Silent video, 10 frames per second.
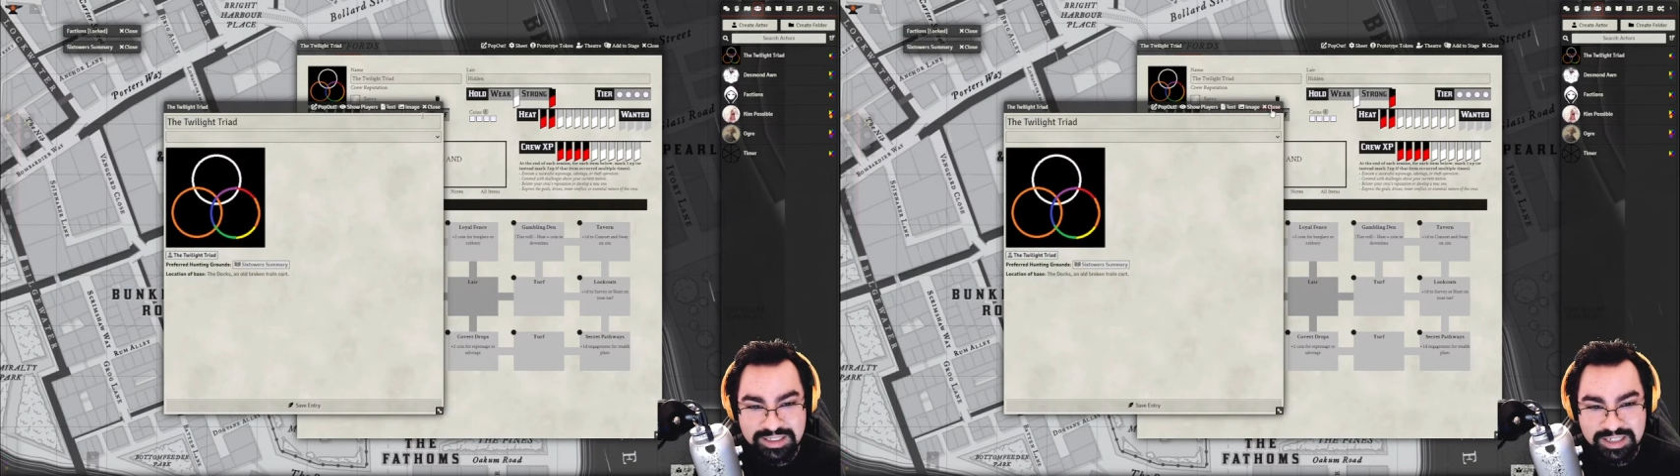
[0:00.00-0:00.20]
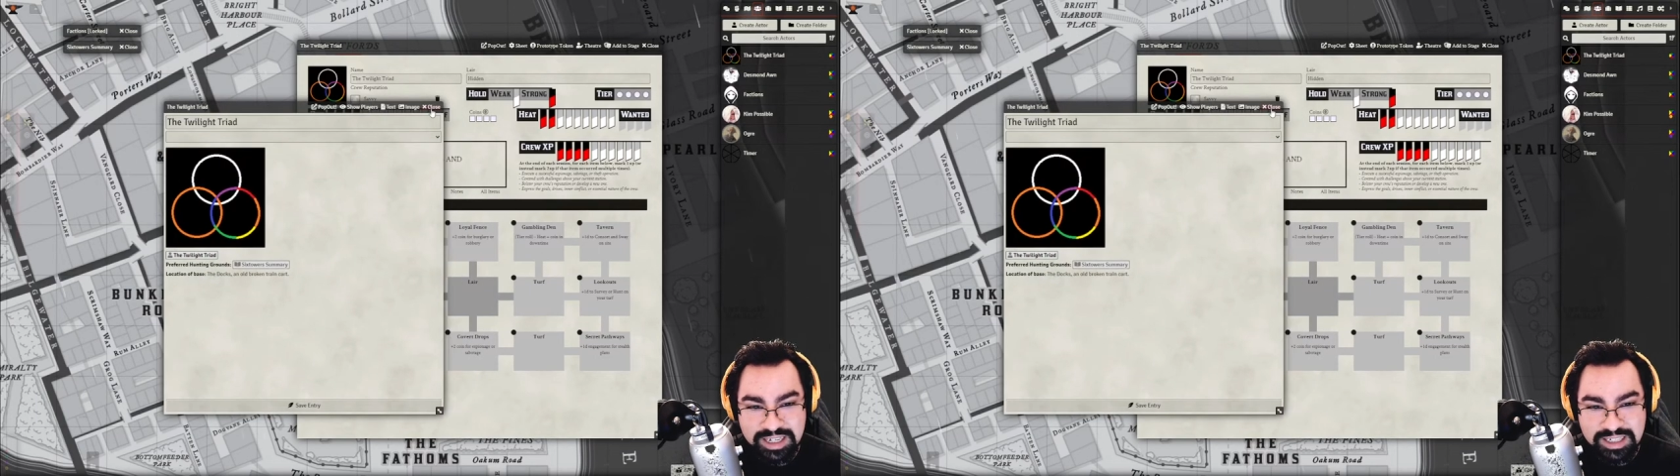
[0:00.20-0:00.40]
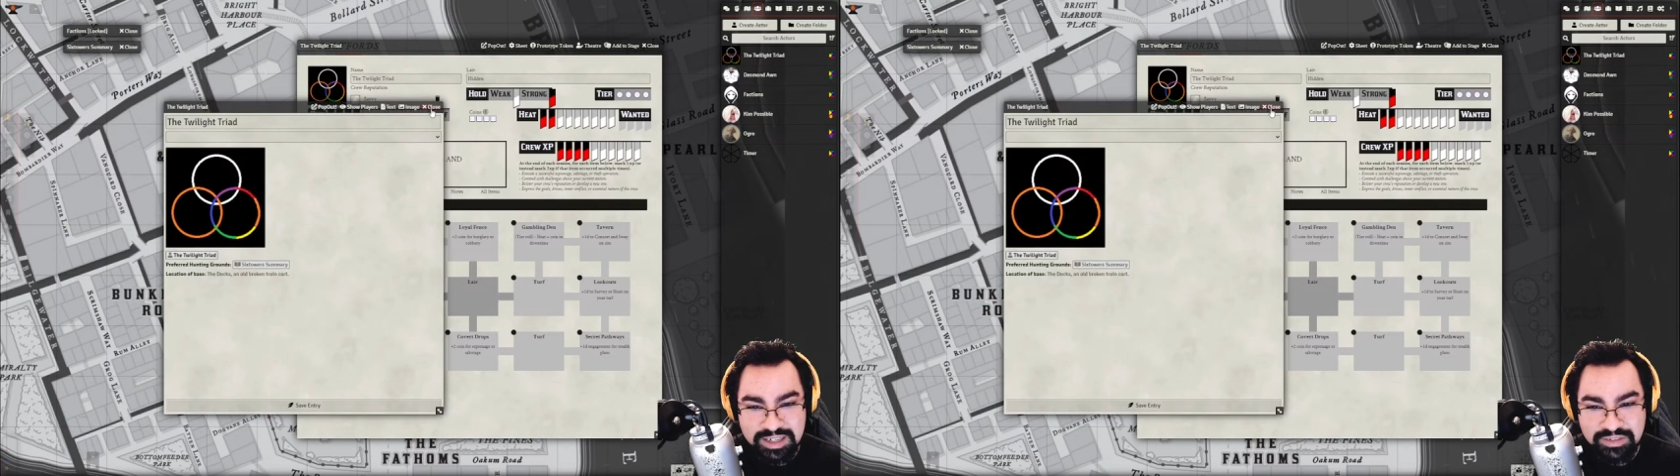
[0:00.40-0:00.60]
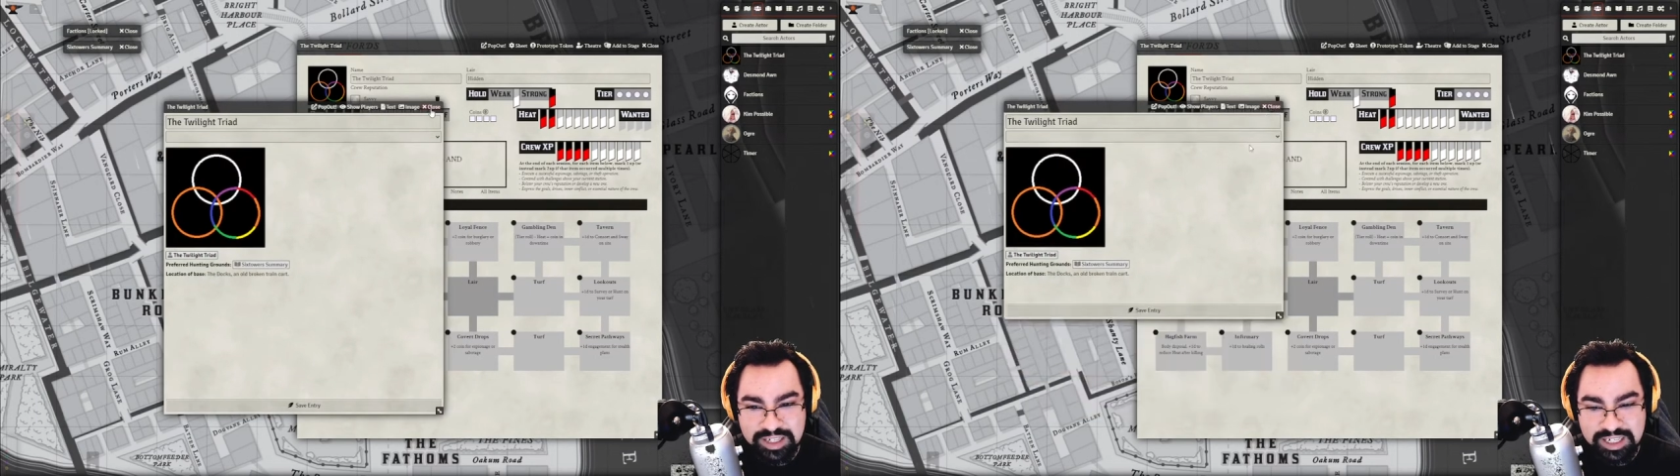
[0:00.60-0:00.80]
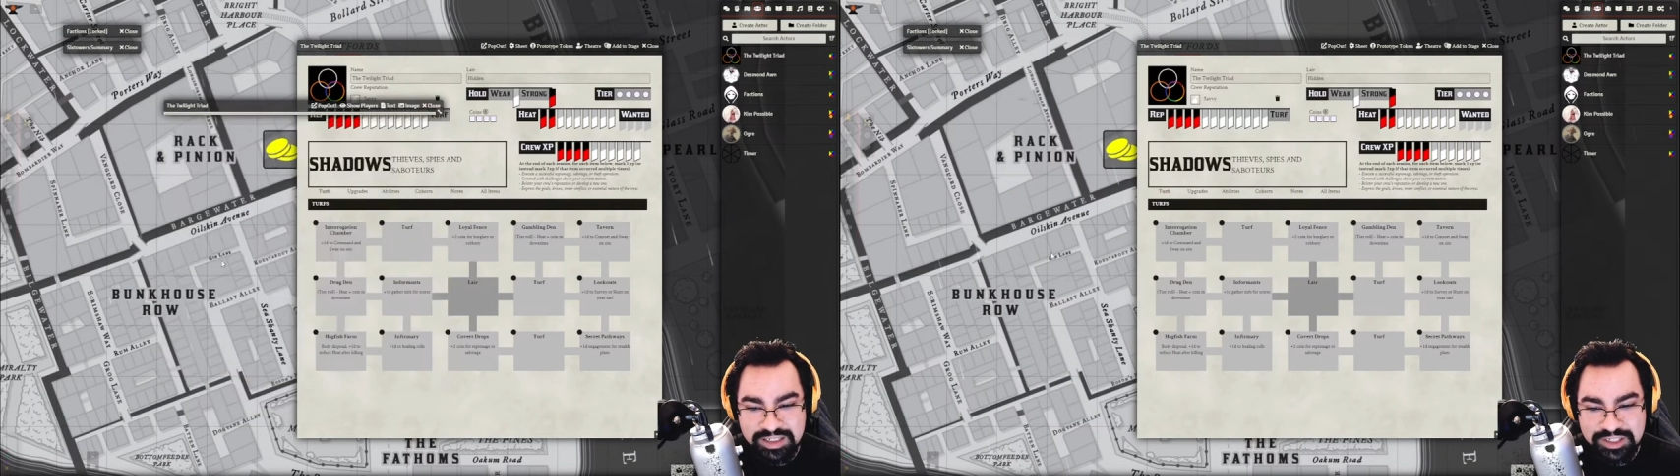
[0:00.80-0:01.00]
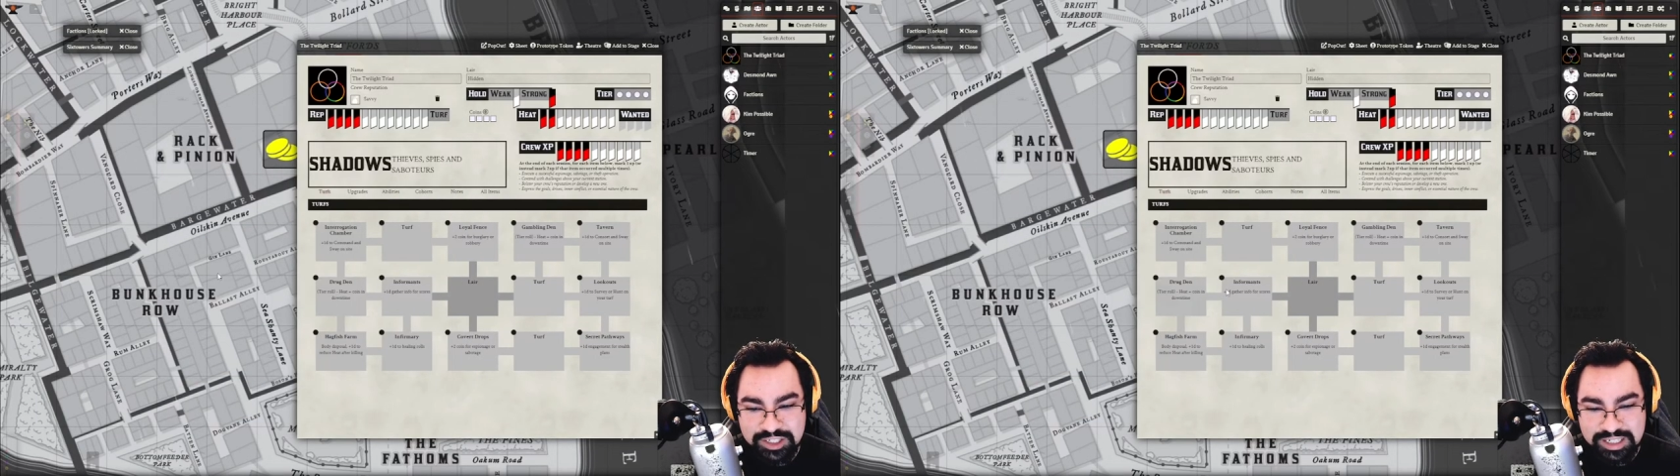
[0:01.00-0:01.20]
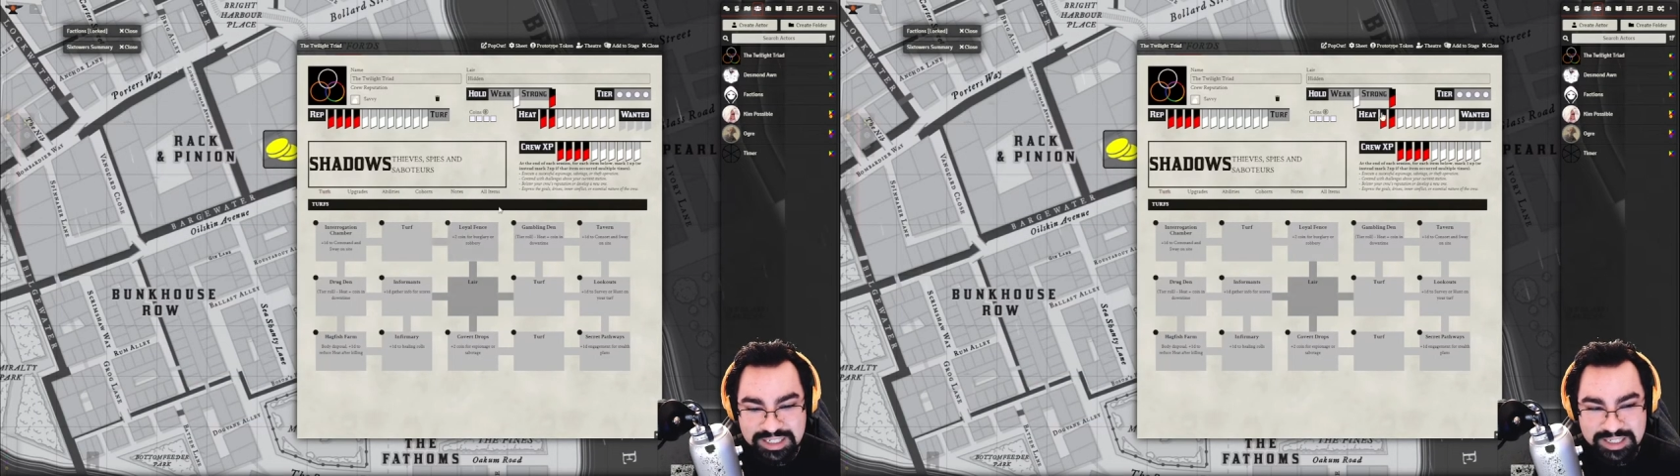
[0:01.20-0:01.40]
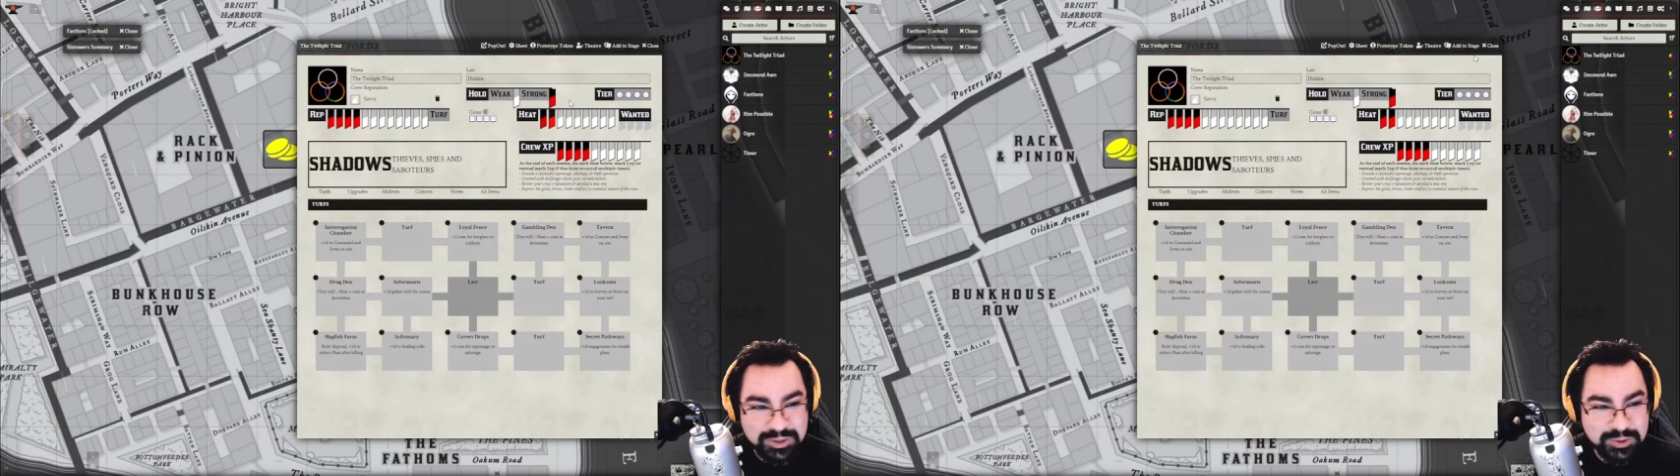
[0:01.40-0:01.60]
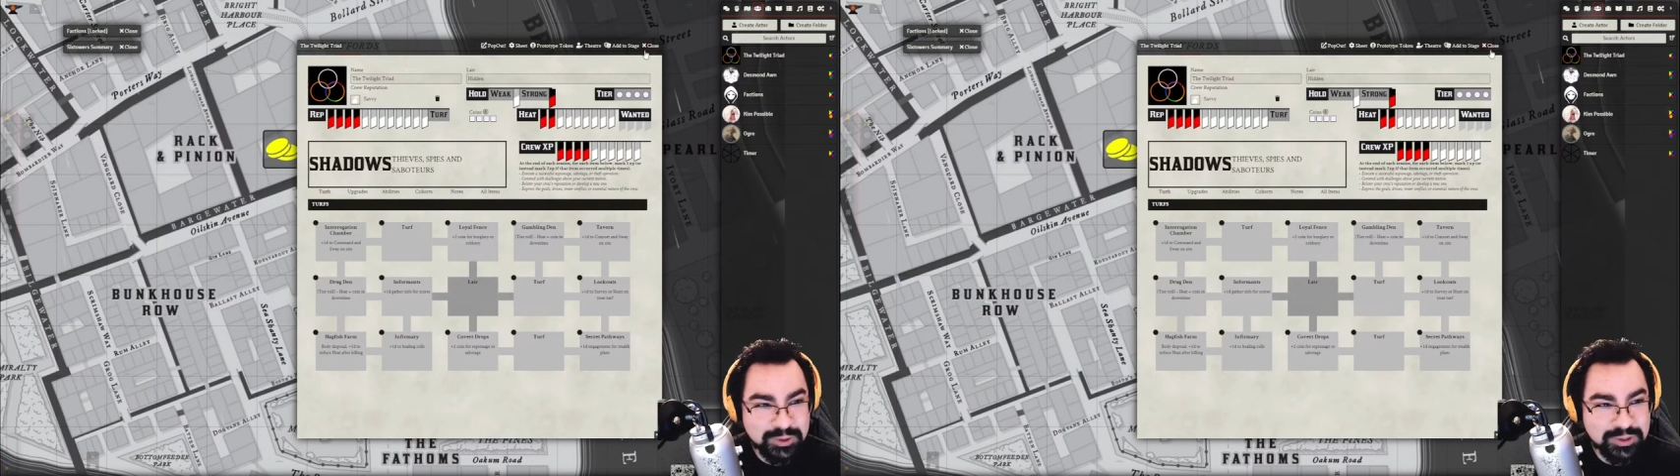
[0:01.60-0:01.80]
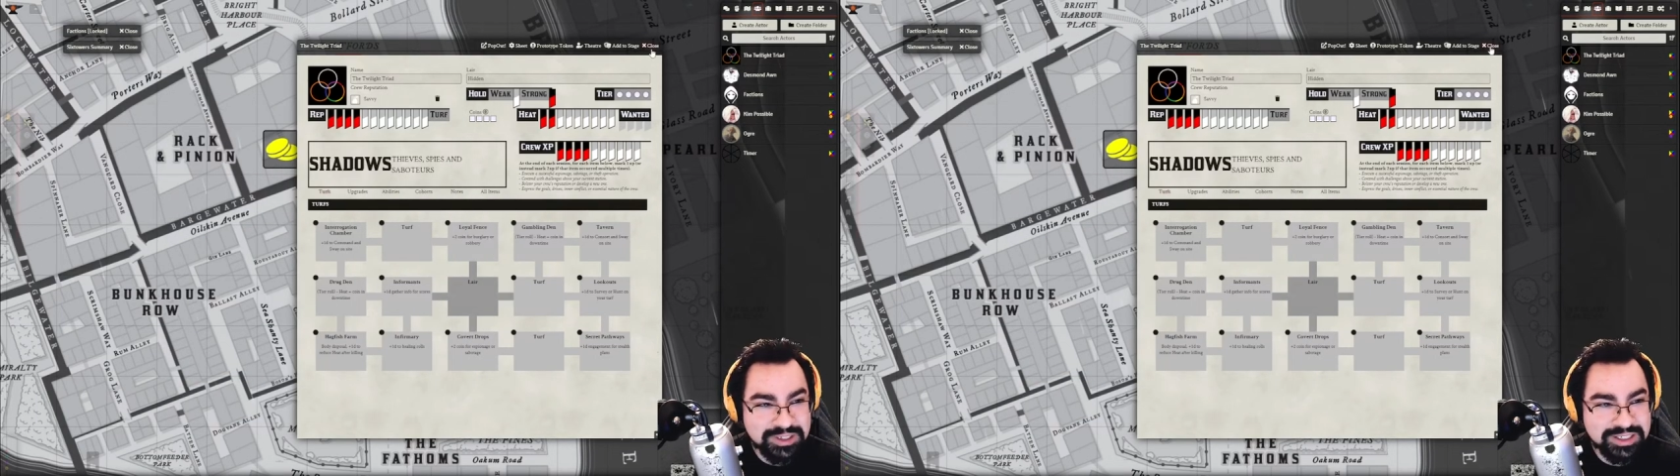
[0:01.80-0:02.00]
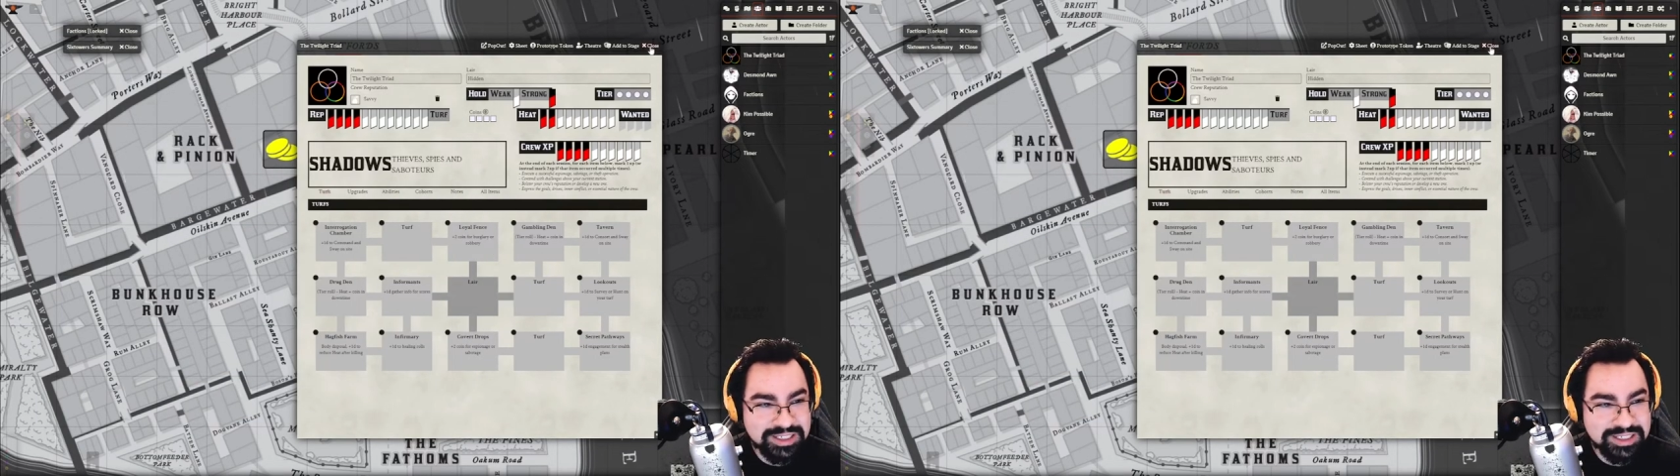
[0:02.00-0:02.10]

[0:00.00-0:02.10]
I love linking this shit. It's so cool.